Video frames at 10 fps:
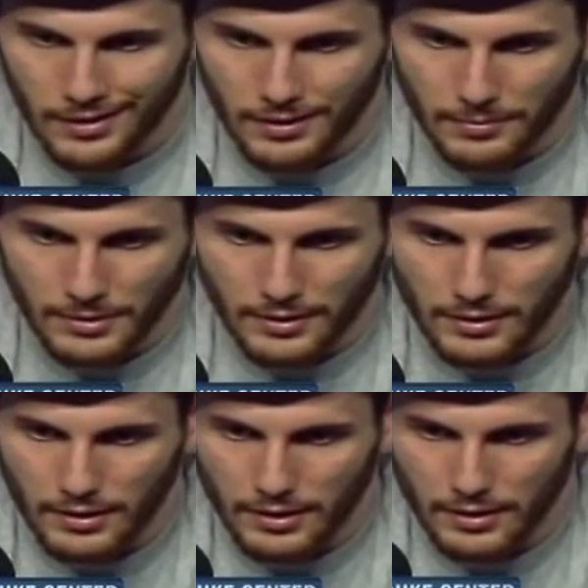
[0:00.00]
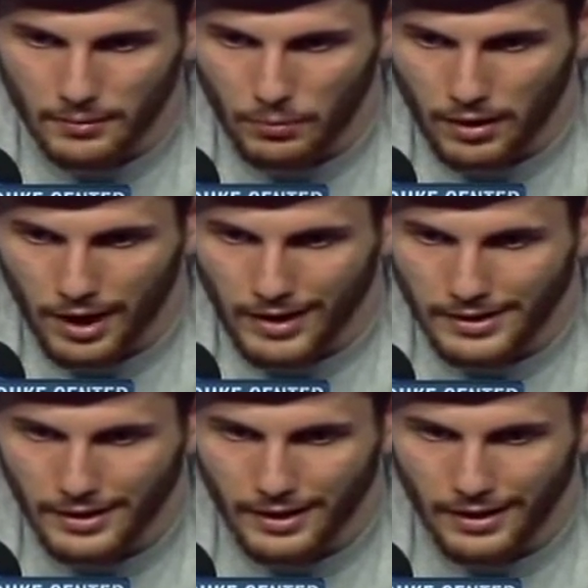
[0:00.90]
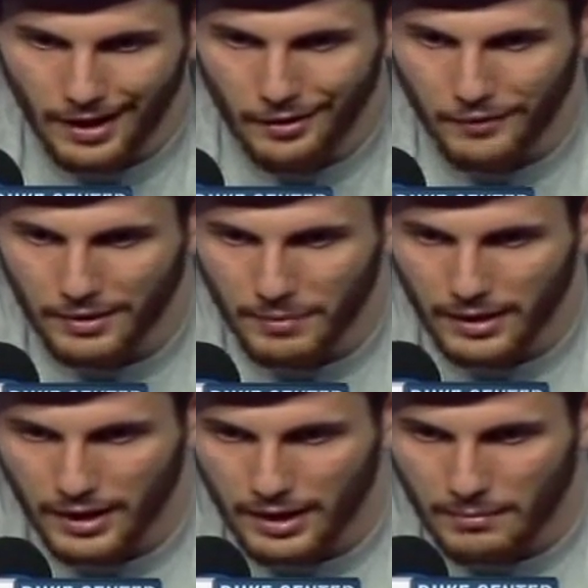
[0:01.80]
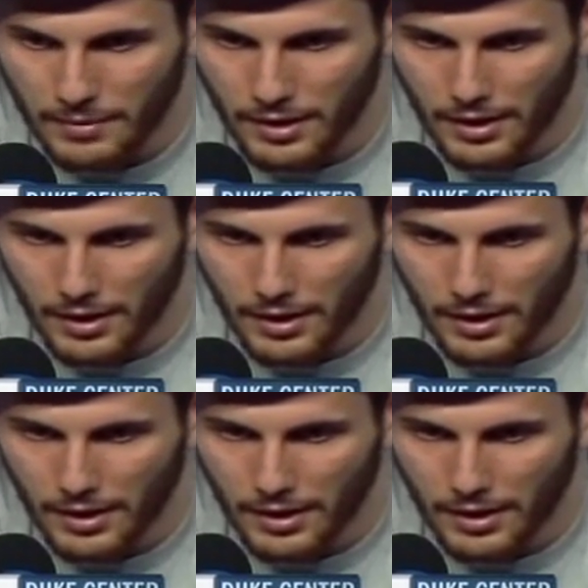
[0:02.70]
I did elevate my game,